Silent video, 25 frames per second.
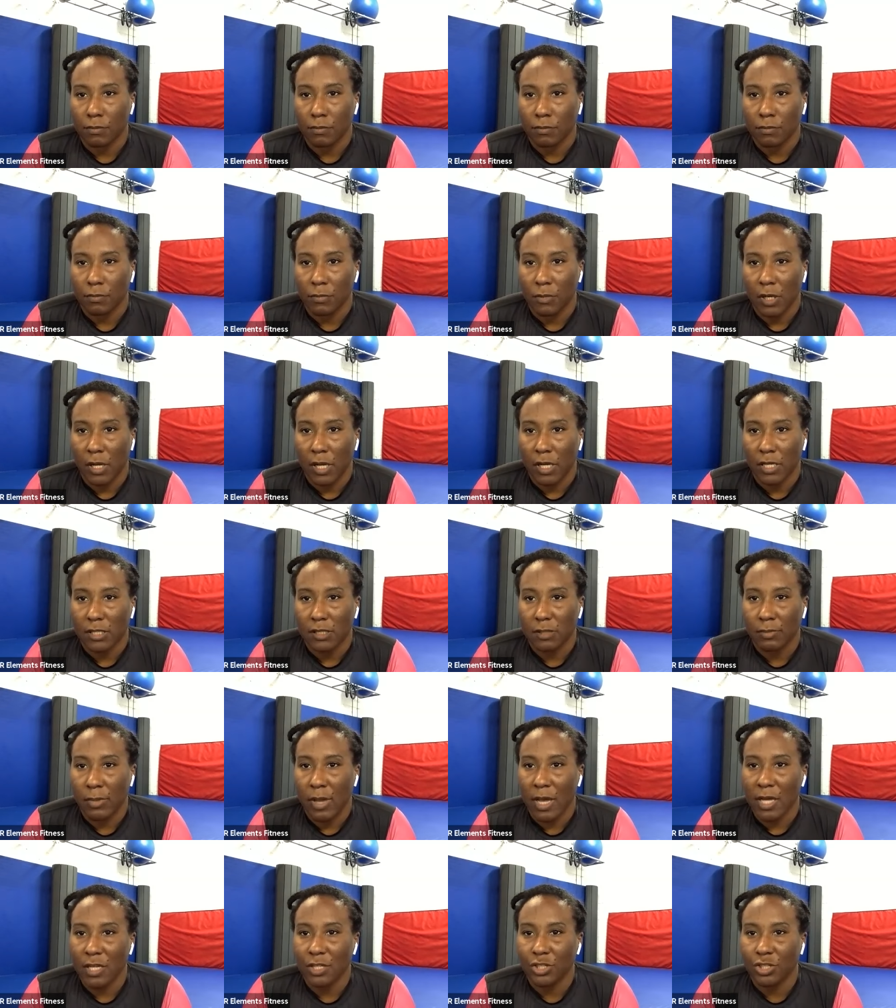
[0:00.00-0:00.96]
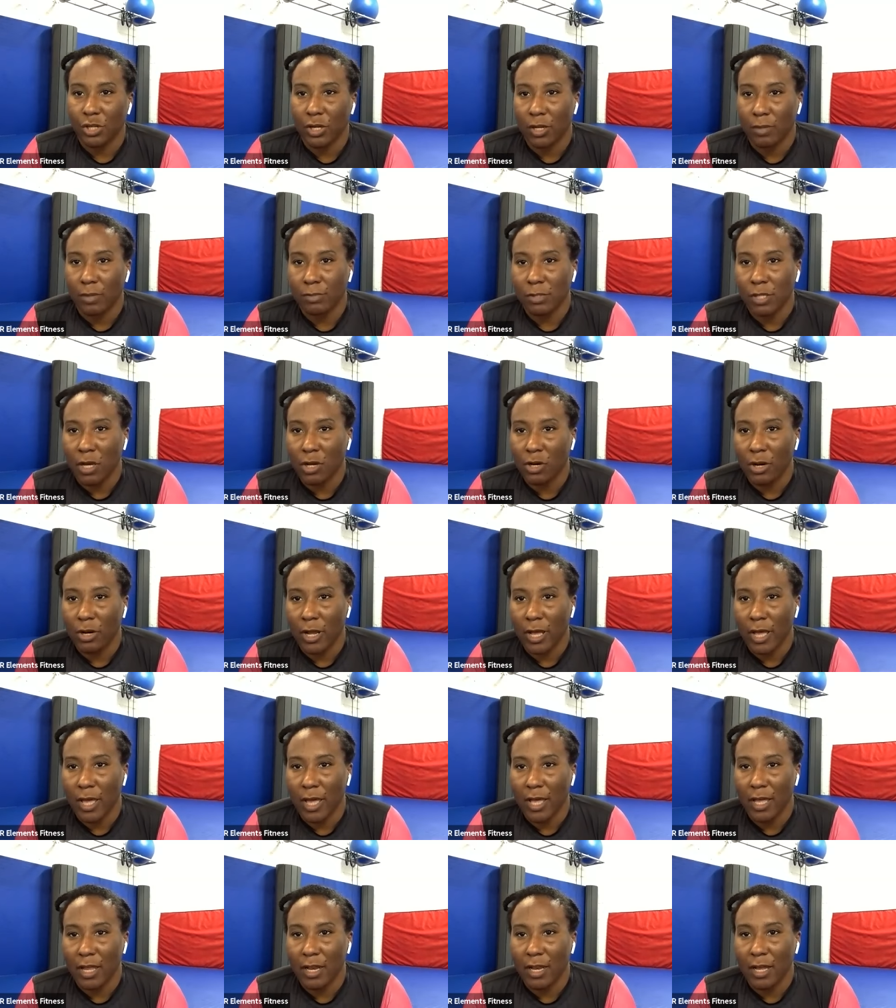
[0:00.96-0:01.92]
Nice, smash your hips on her
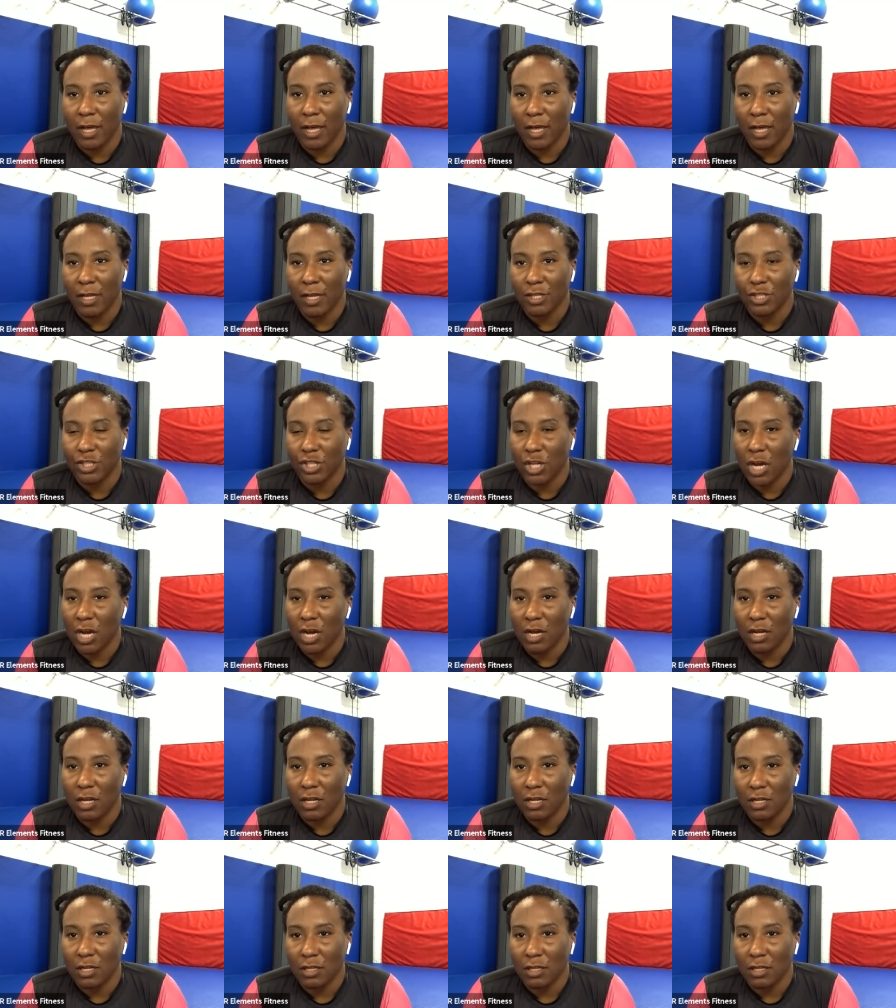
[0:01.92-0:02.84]
head, Cha.